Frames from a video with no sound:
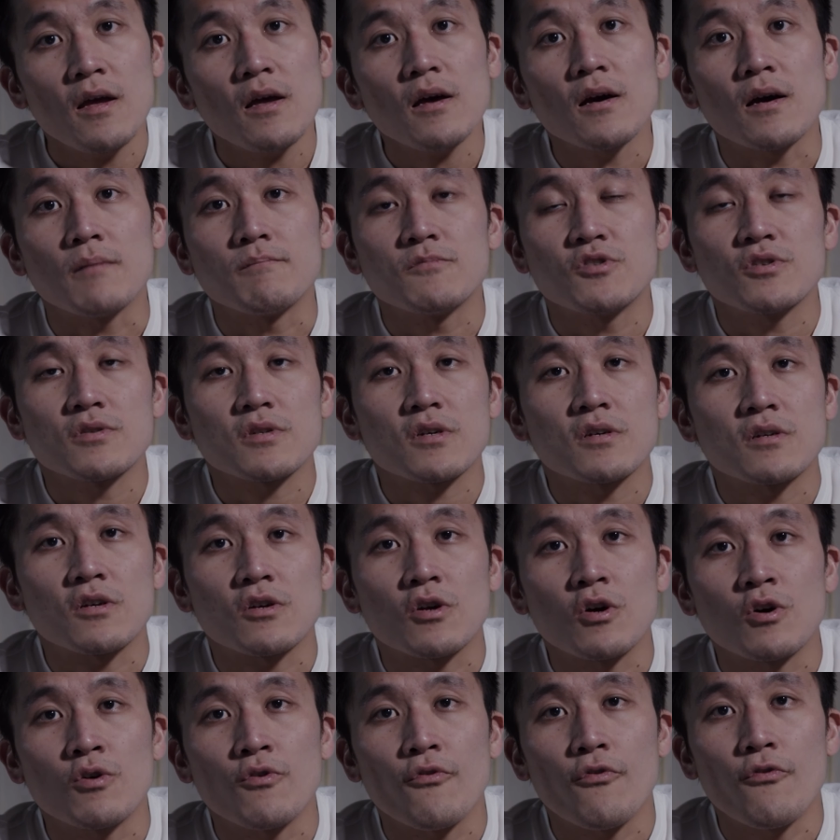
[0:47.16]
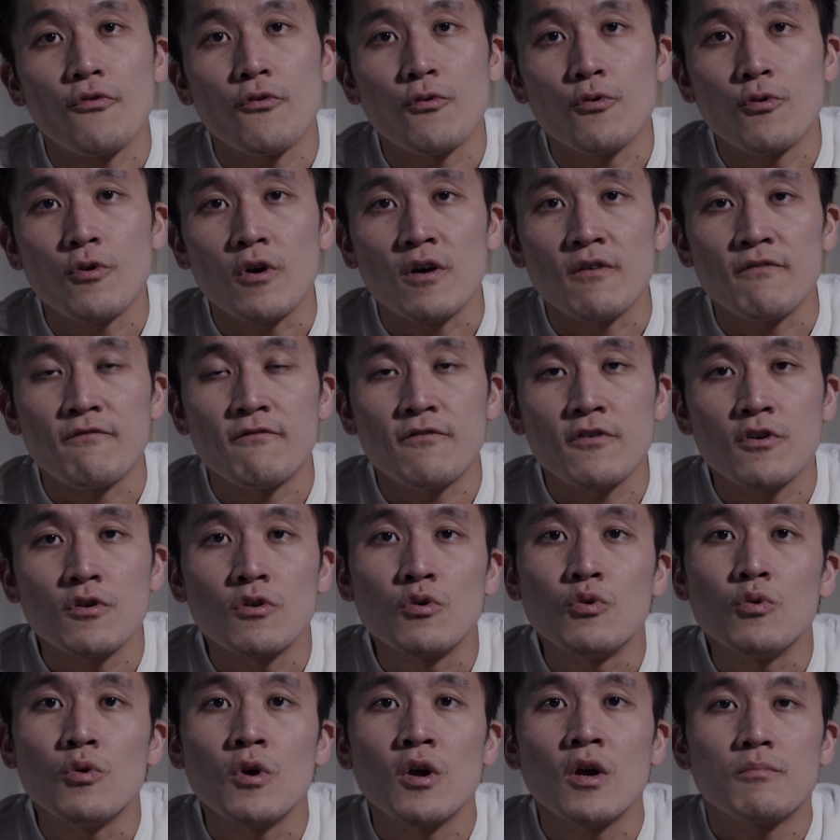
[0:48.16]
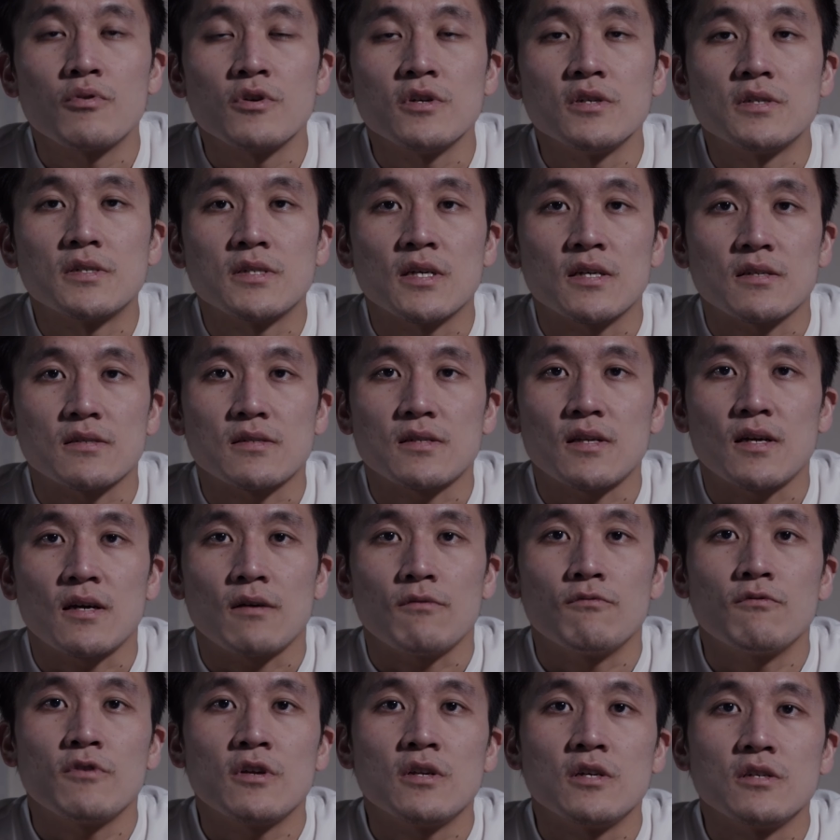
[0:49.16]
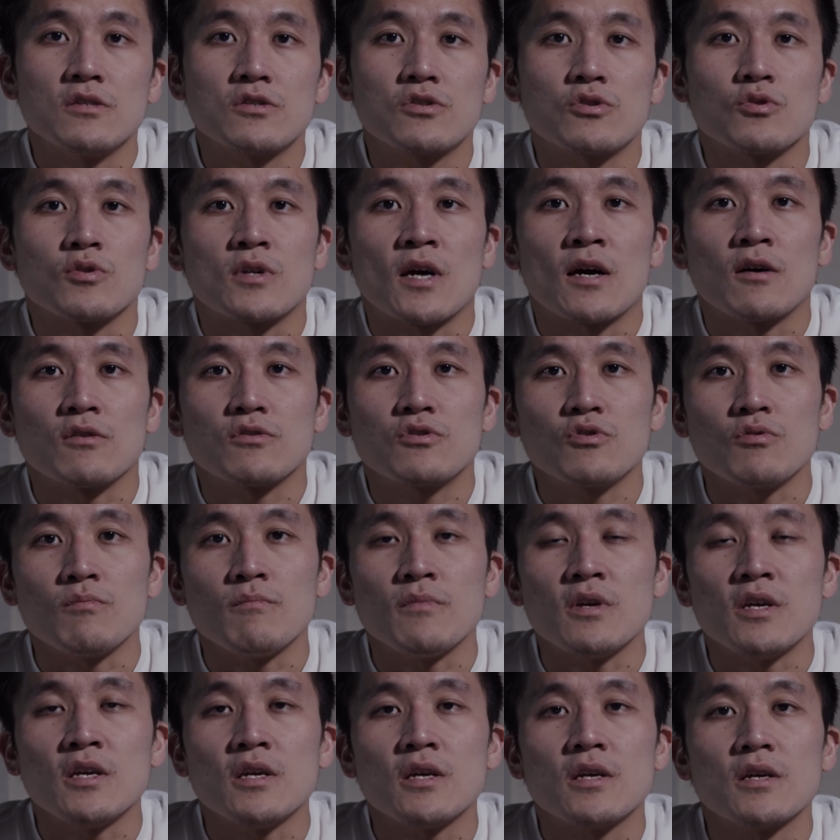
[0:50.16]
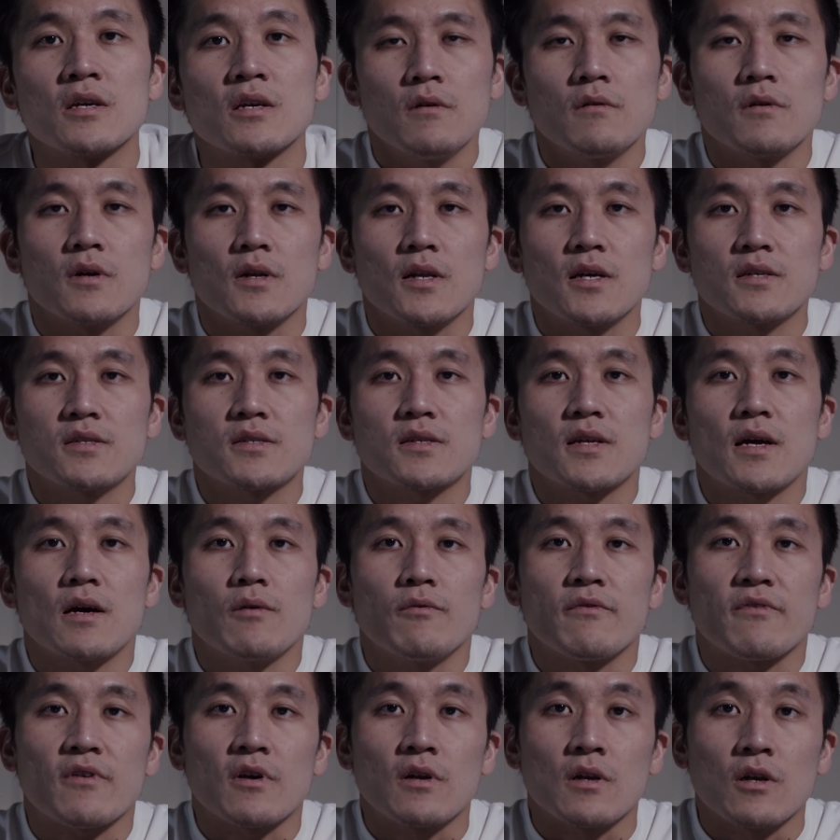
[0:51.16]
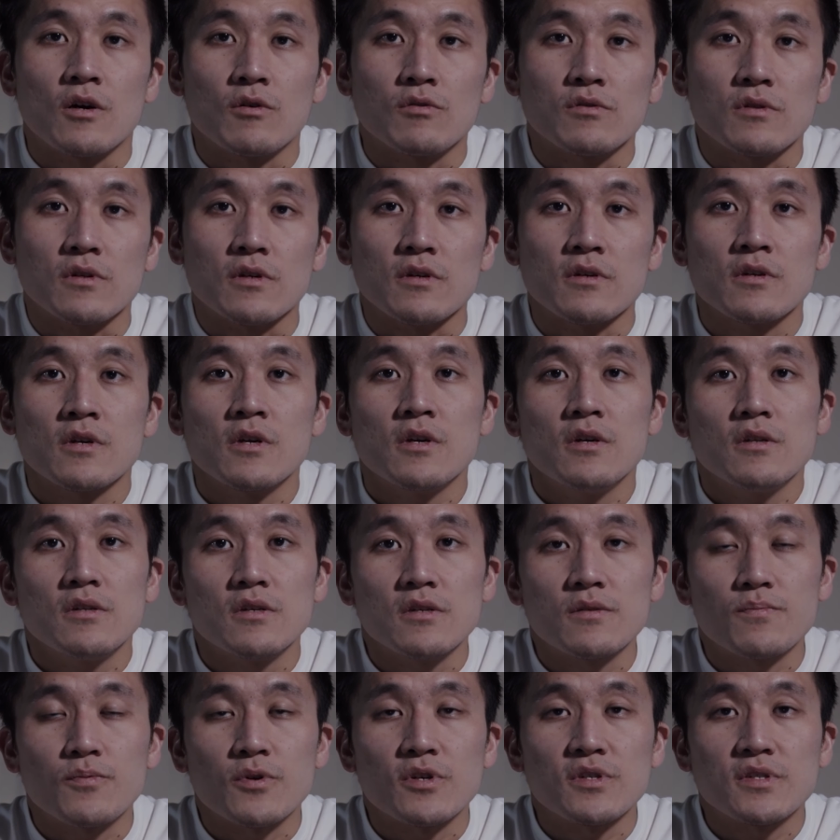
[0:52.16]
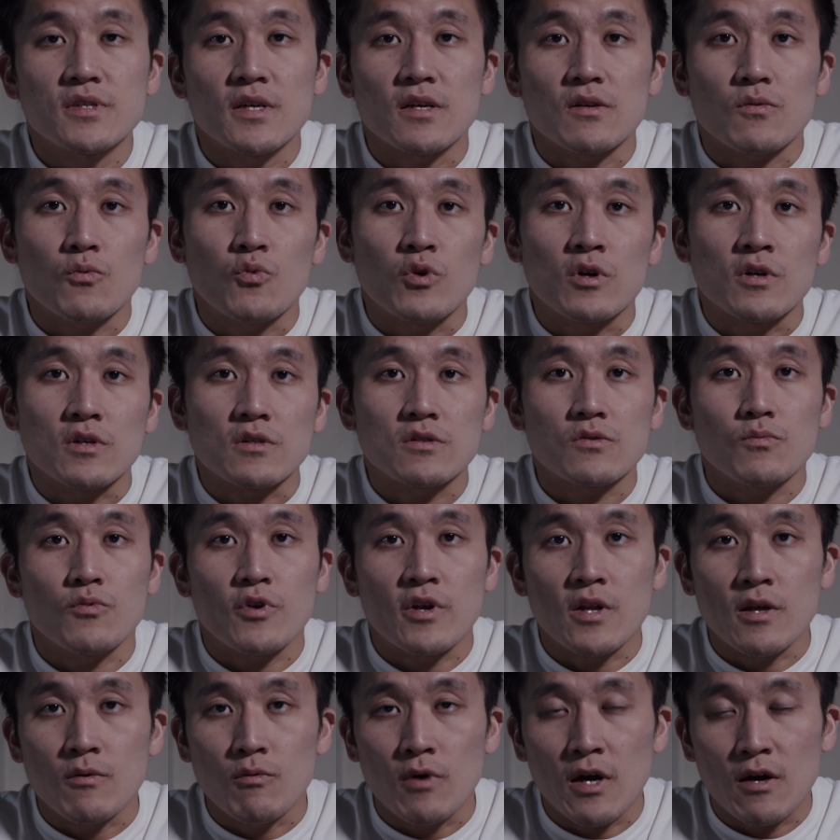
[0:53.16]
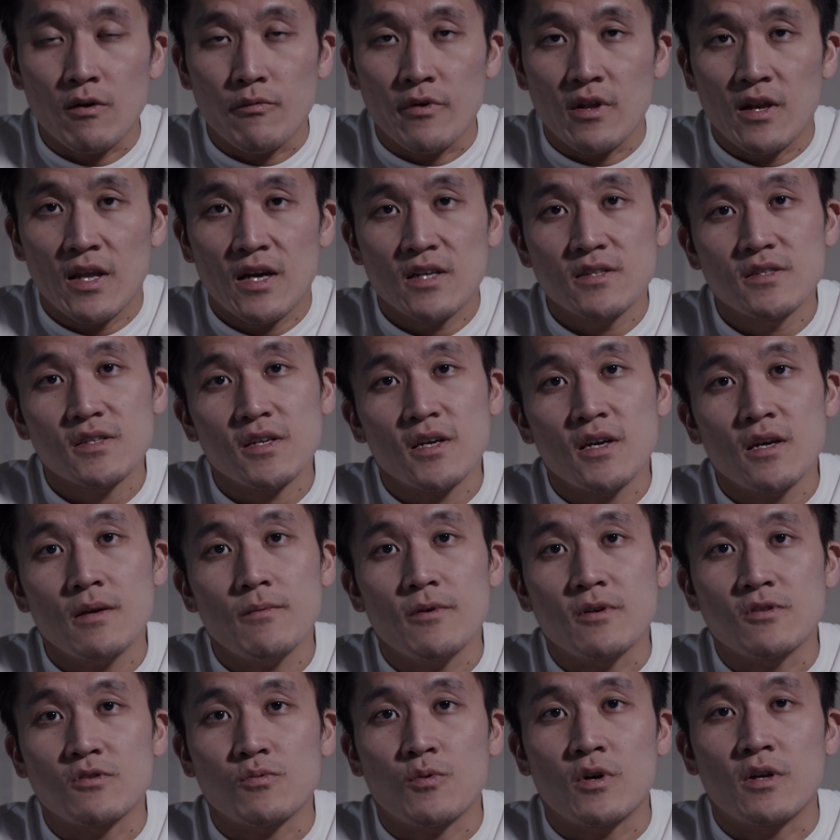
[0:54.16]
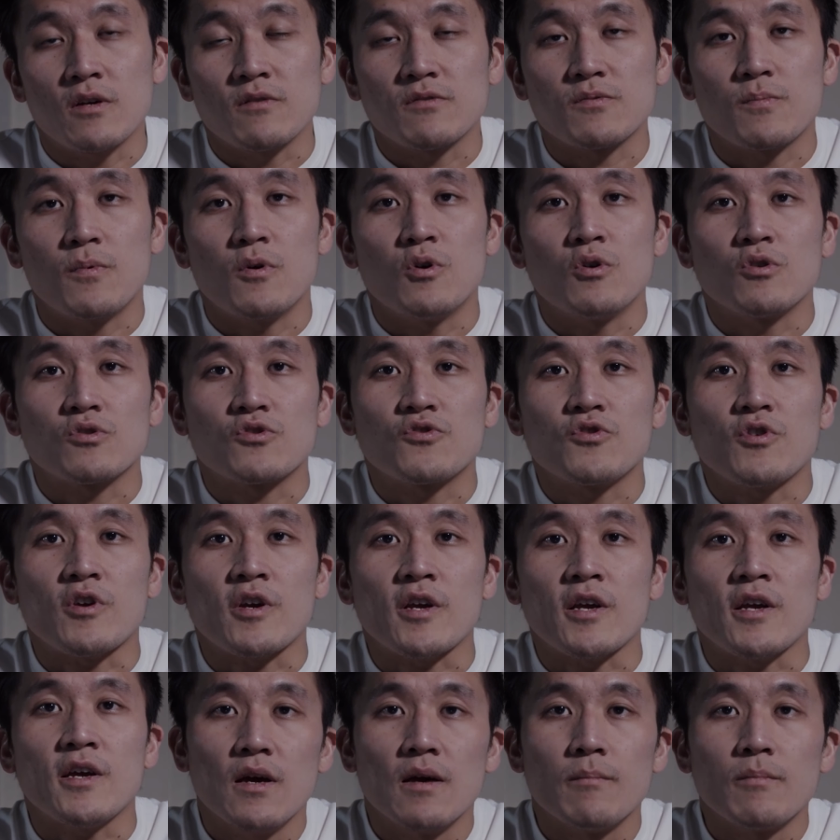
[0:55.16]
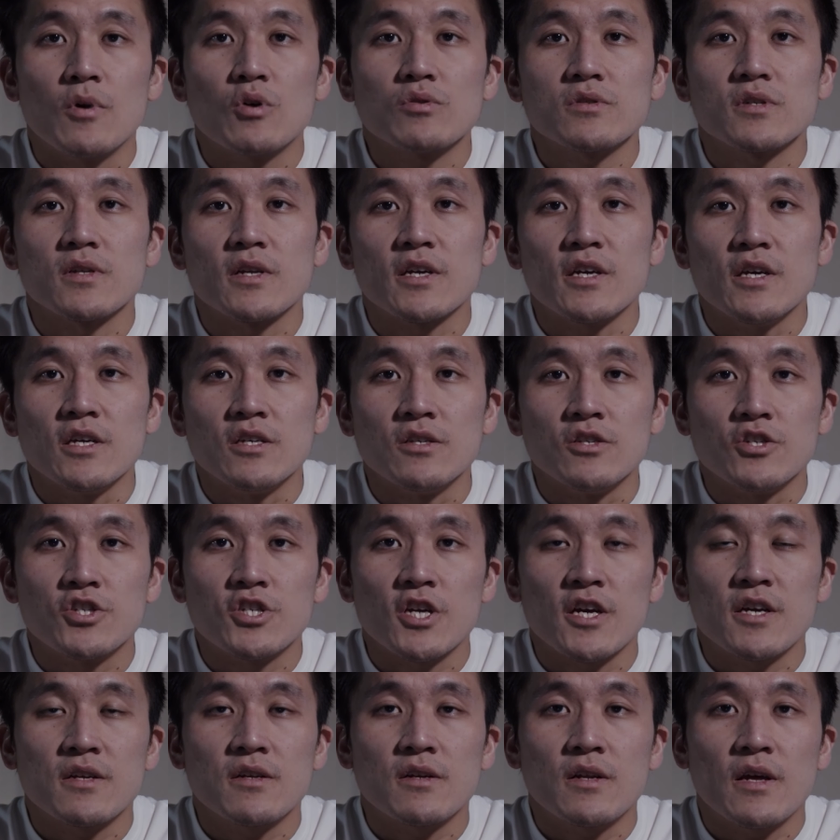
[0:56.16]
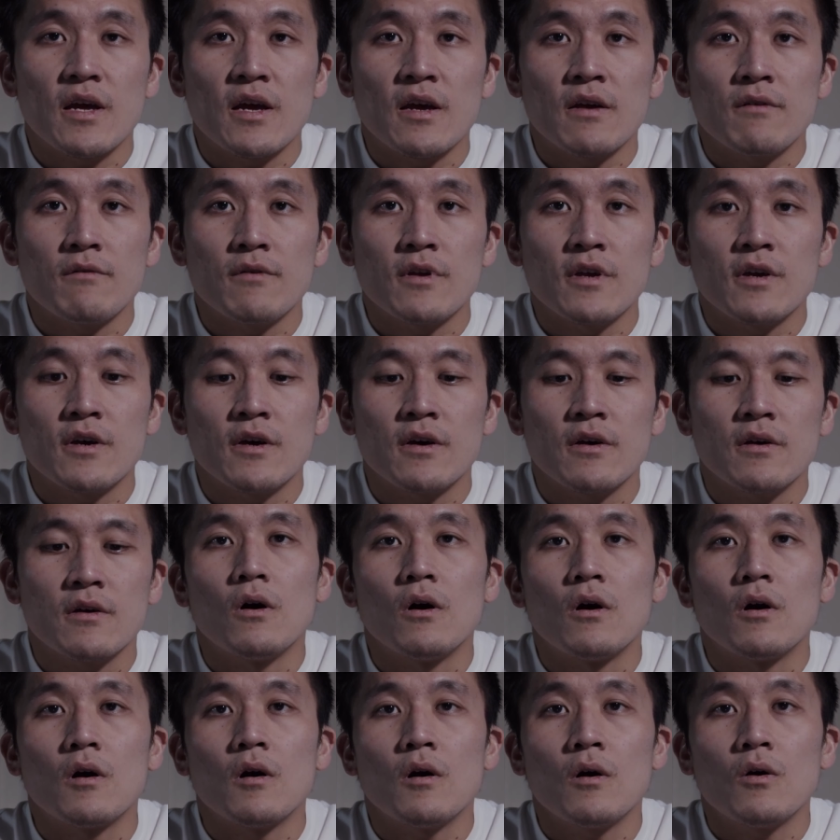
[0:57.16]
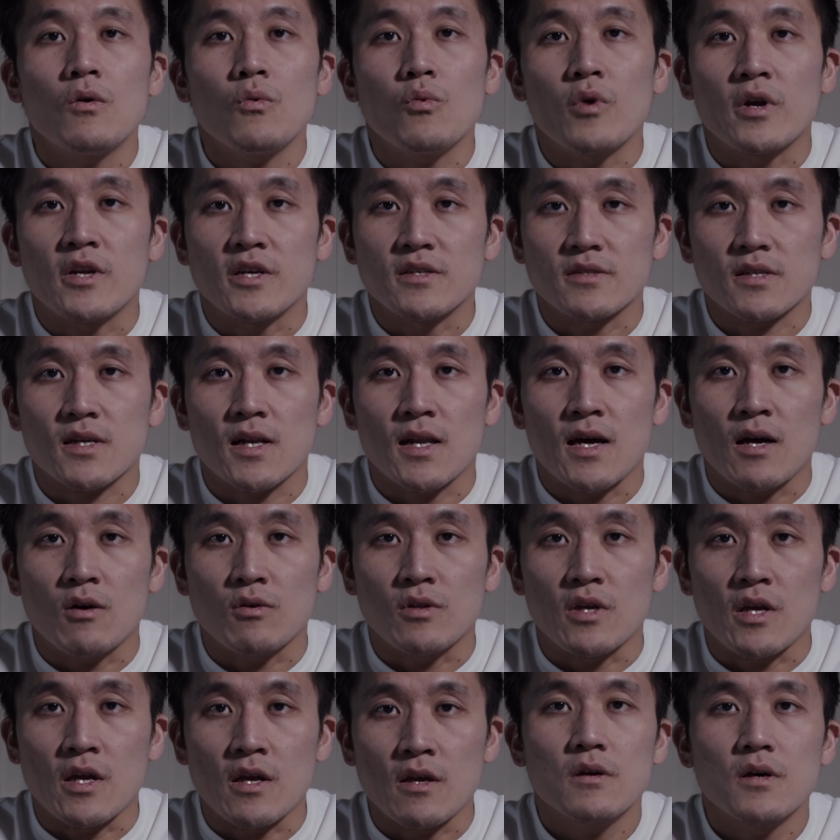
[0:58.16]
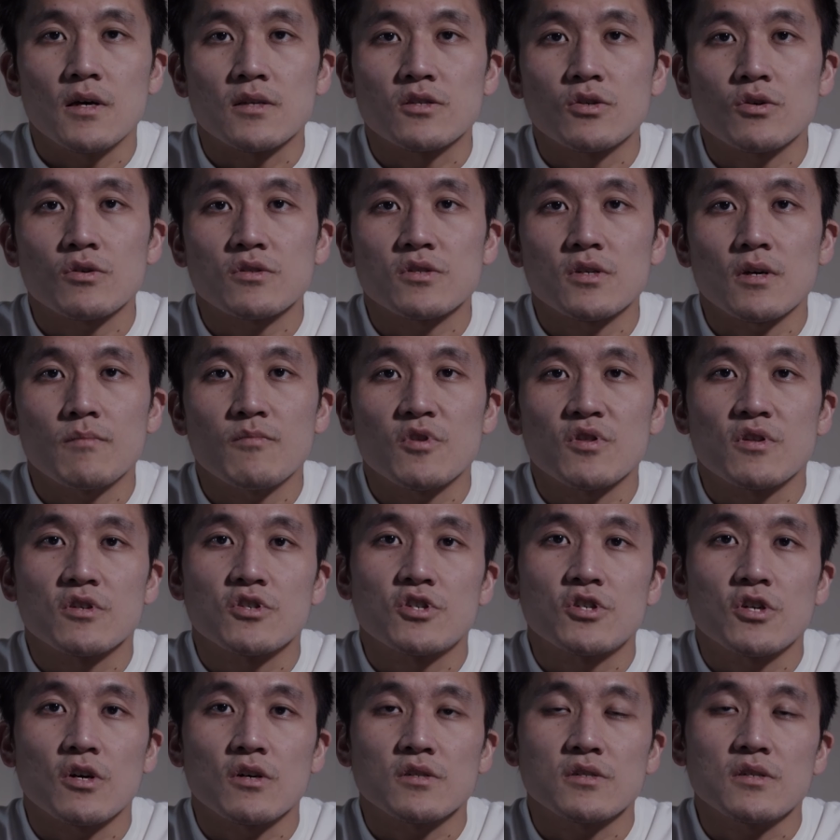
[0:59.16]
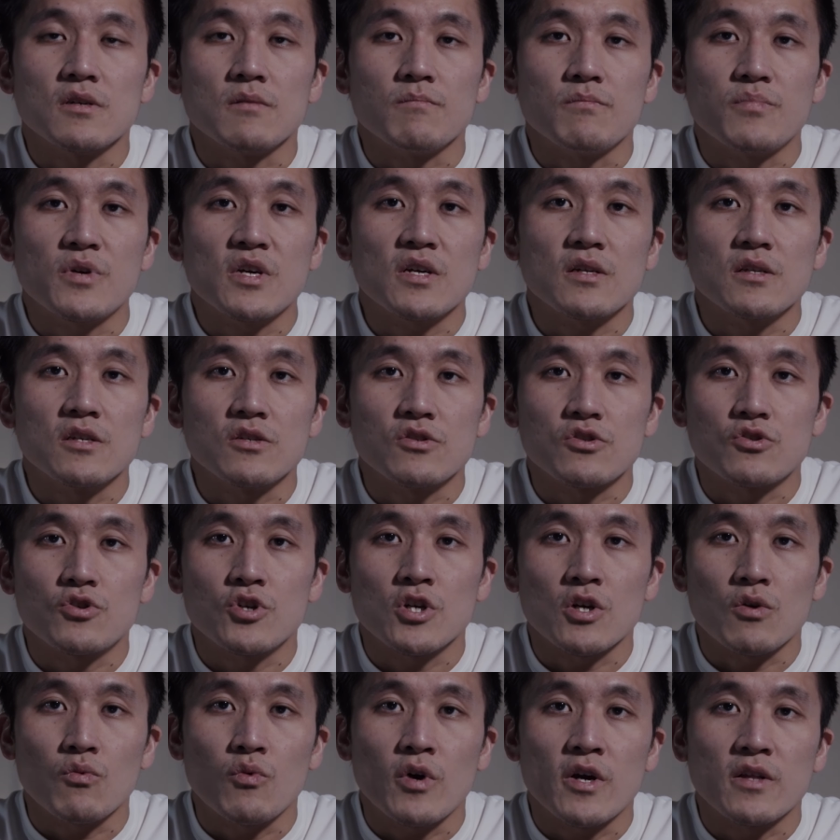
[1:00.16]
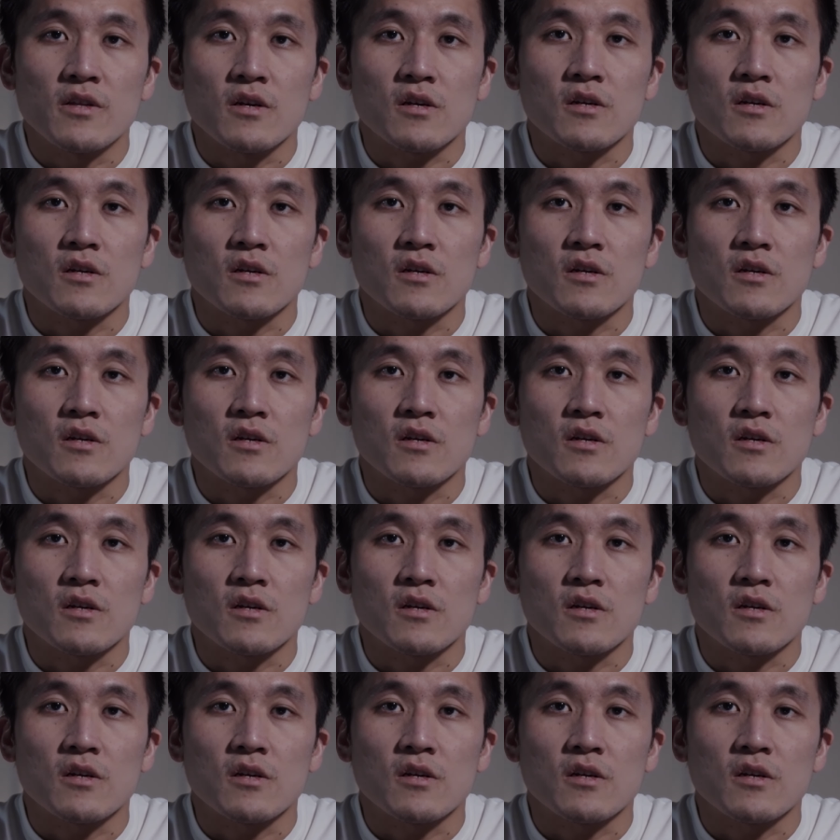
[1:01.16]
I'm just going to go through a few presets that really stood out to me. Now let's start with Kelowna. This preset works really well with landscape as well as portrait, and mostly in shaded area or when it's cloudy. I took some of the shots in Peak District where the